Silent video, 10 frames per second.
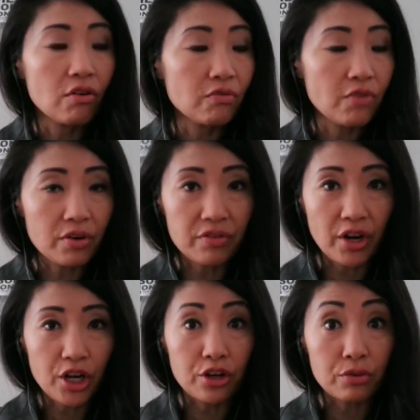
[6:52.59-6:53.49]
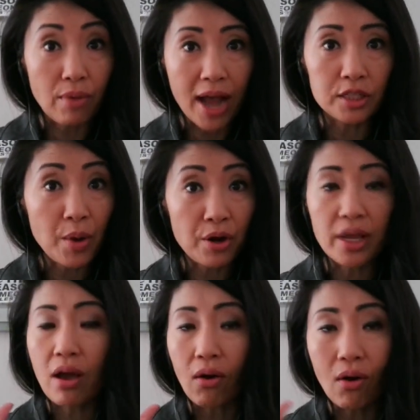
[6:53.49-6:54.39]
very, very good
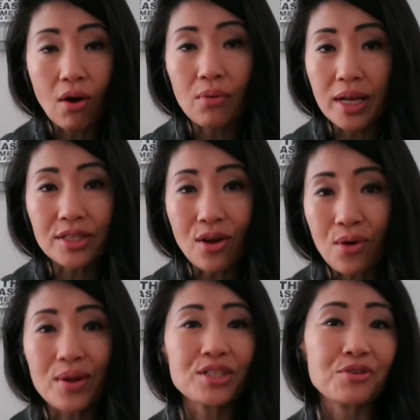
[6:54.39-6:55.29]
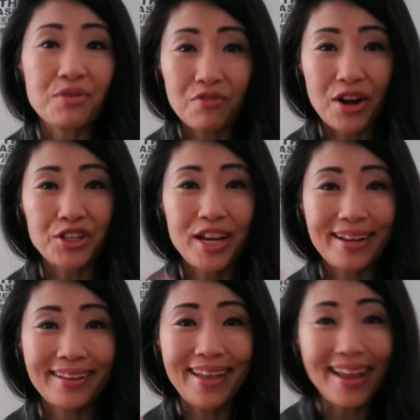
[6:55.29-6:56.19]
raspberry, always
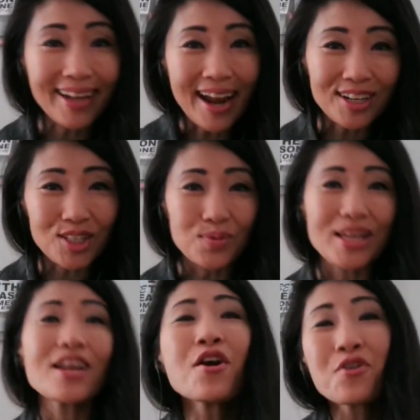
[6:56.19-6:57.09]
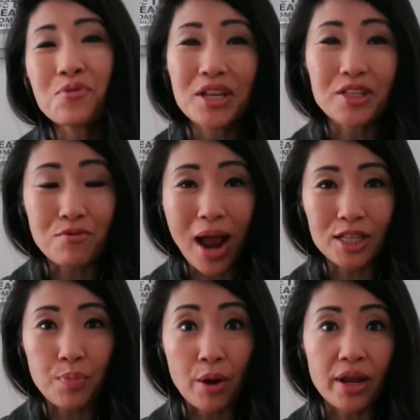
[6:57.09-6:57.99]
refreshing and kind of sweet with
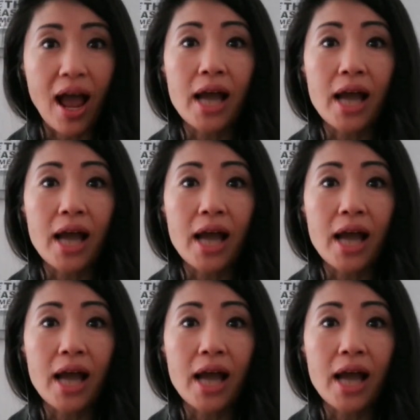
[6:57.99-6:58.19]
raspberry.